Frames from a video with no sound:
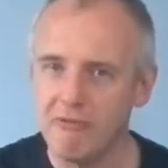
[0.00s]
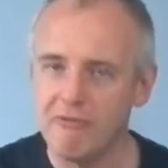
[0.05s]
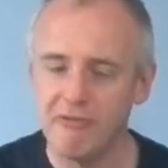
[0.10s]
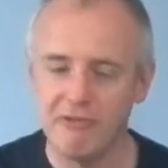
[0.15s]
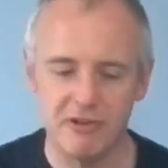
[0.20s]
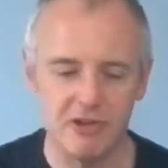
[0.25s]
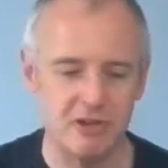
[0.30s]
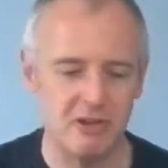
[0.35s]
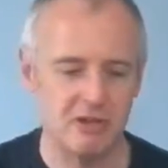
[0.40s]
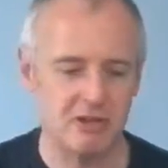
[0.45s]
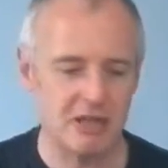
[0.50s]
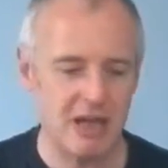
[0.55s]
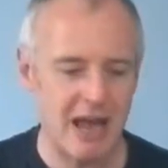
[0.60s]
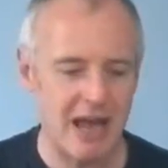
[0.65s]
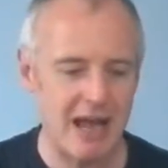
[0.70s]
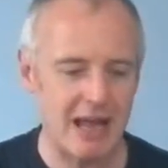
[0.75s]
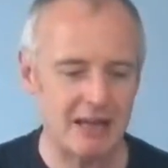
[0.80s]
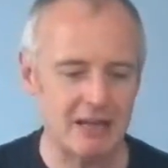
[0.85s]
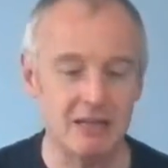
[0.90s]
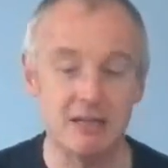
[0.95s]
confident,
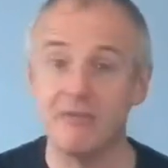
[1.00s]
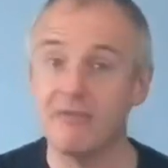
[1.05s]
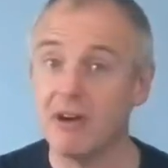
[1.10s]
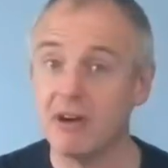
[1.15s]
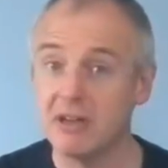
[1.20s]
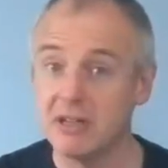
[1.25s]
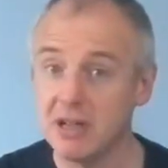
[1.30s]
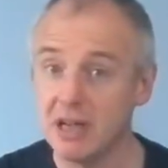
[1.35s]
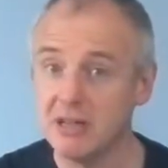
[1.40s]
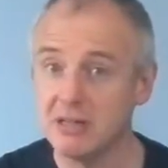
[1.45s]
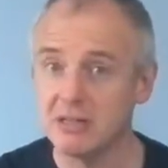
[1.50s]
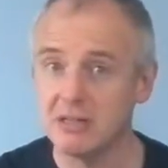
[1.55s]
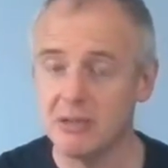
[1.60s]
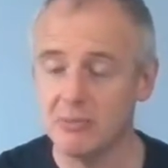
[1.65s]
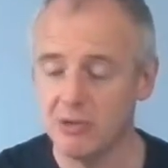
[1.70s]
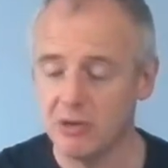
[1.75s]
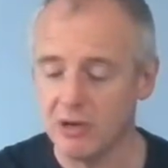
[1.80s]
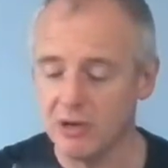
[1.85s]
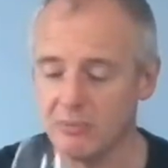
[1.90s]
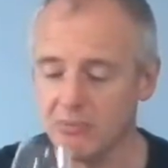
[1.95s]
and very
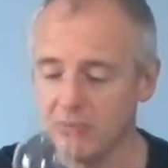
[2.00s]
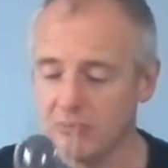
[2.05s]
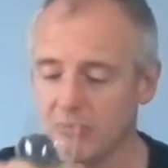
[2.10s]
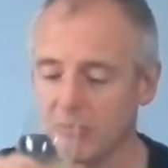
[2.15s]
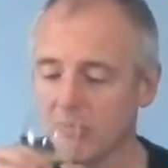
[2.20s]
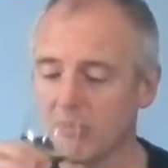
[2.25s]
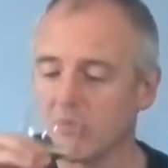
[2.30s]
tasty wine.